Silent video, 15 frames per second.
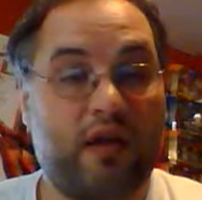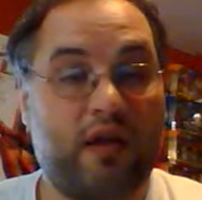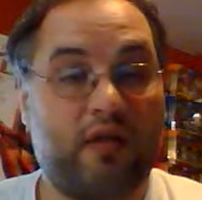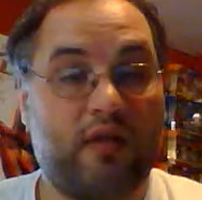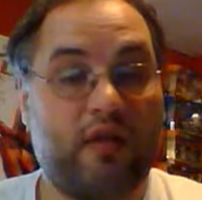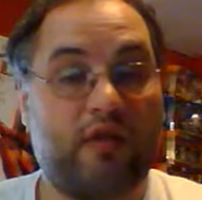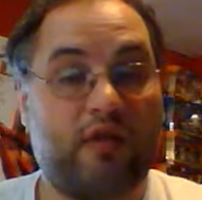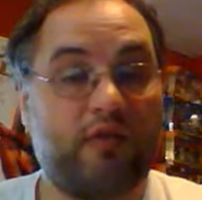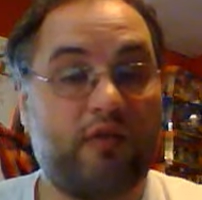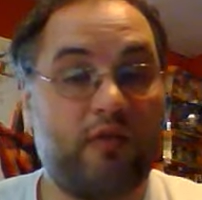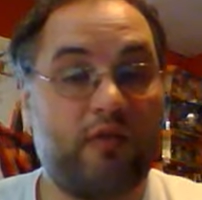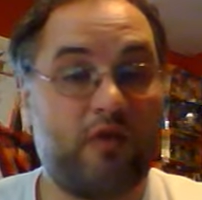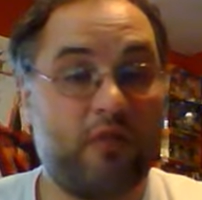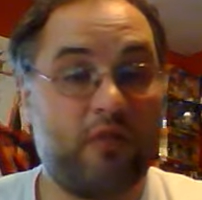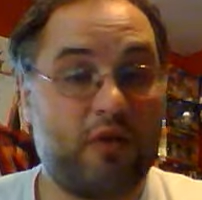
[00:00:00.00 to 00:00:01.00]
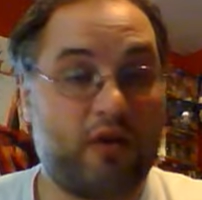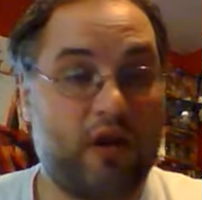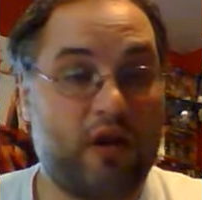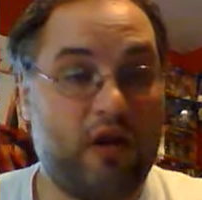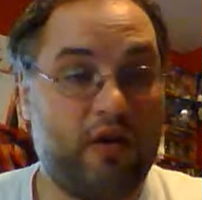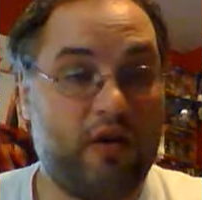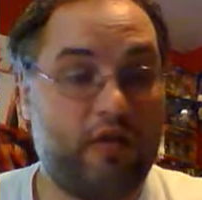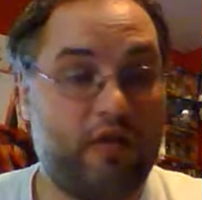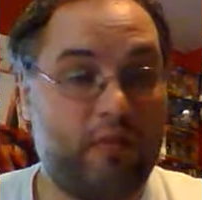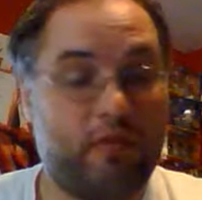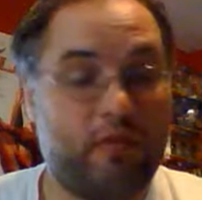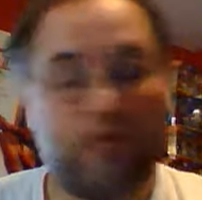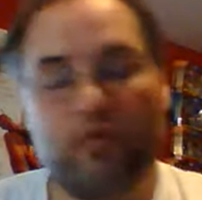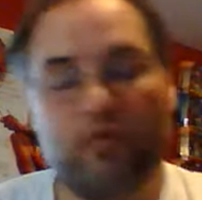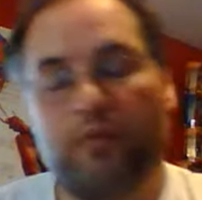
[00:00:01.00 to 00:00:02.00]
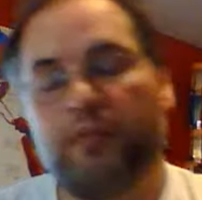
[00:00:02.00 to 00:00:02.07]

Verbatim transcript: and then I'll review your book. Awesome, cool.